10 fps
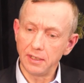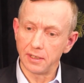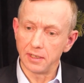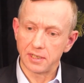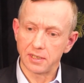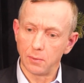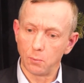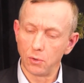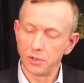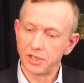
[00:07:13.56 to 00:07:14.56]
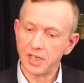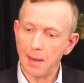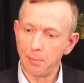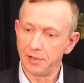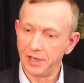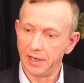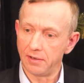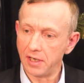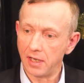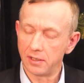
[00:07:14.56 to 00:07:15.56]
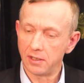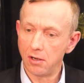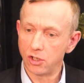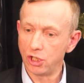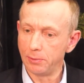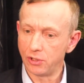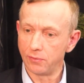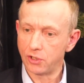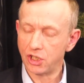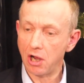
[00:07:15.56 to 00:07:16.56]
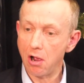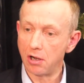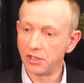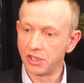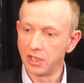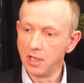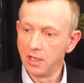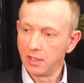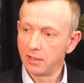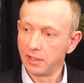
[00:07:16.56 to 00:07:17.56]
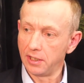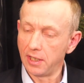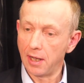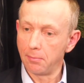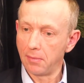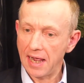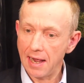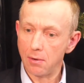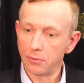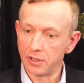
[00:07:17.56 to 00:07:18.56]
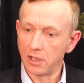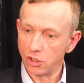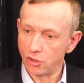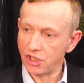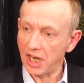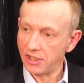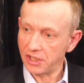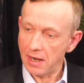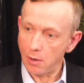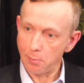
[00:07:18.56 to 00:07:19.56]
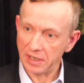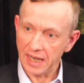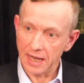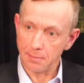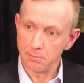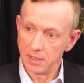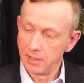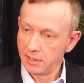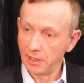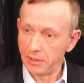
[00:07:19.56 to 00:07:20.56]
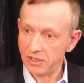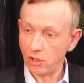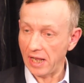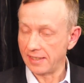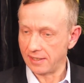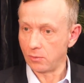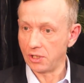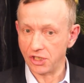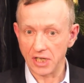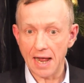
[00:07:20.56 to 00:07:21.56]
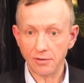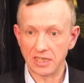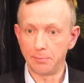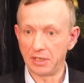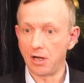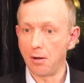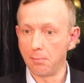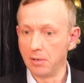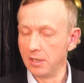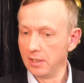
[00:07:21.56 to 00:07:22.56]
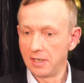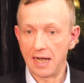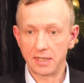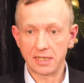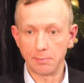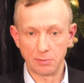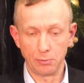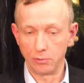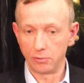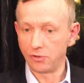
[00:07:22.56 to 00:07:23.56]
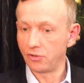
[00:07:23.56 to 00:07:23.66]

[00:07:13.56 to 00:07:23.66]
that what's happened here, and Carl Trueman sort of charts the how the culture has changed and how it became, he's trying to answer the question, how did it become acceptable